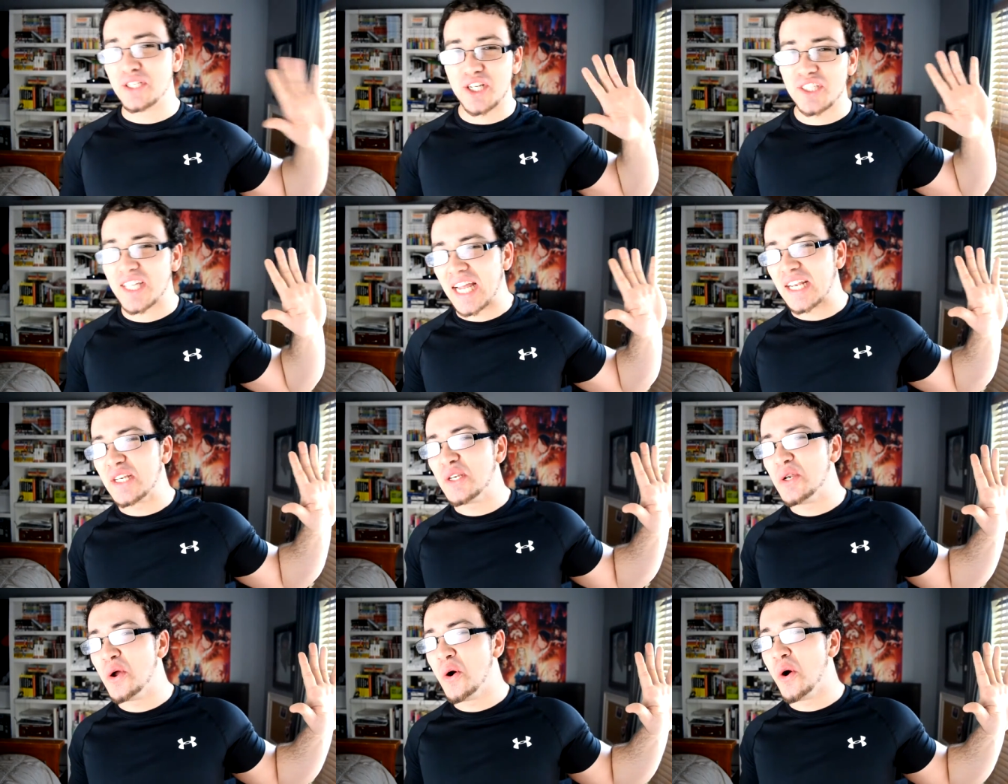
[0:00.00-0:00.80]
Just
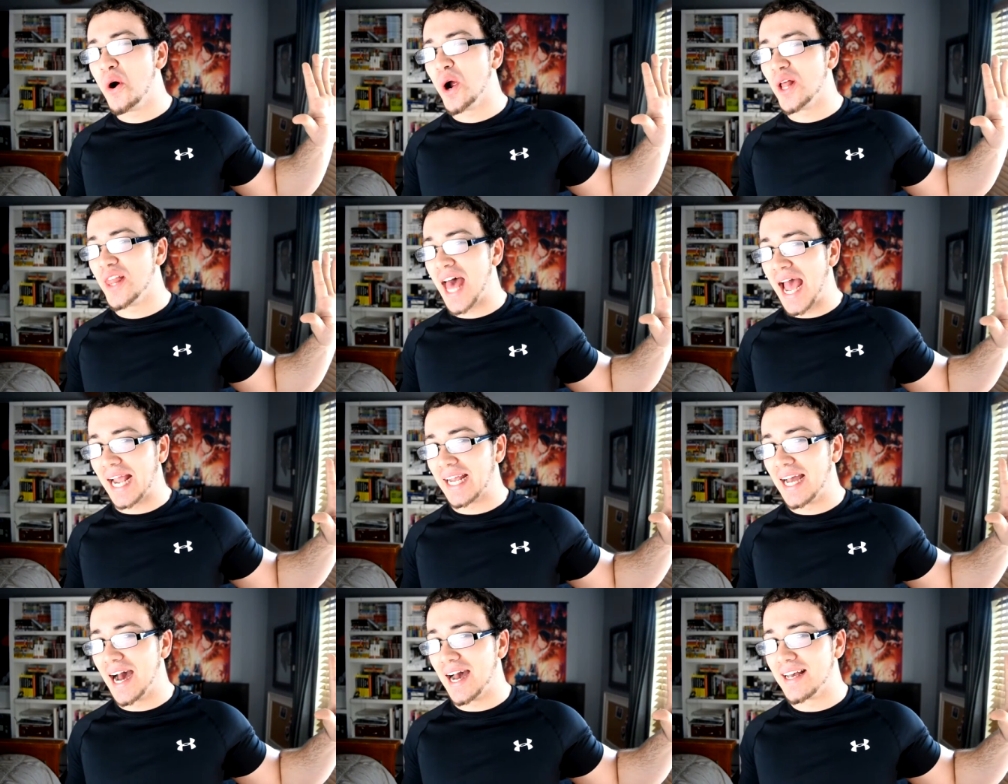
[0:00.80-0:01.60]
ignore that,
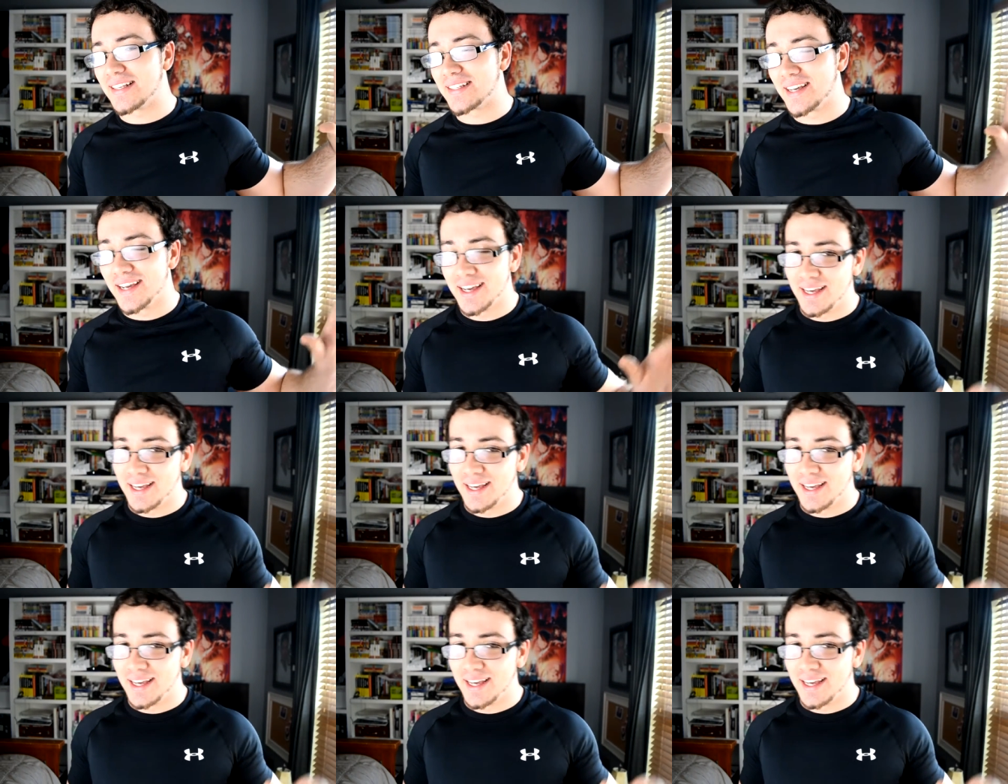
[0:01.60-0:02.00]
guys.